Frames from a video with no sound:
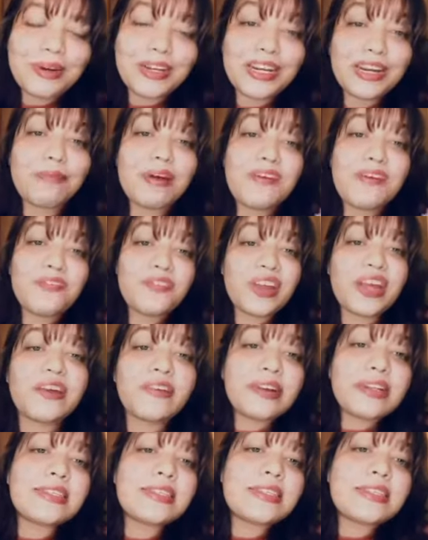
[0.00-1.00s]
But in my
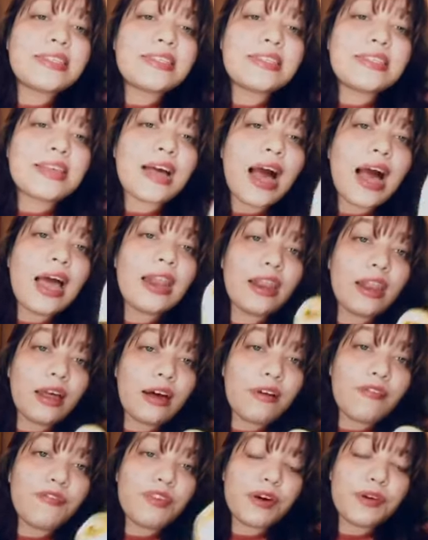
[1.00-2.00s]
fragrances I
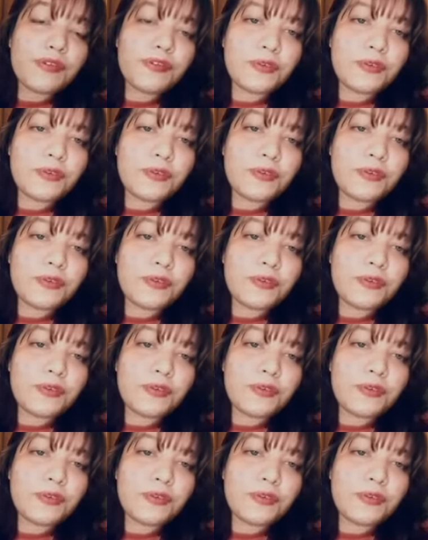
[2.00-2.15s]
love a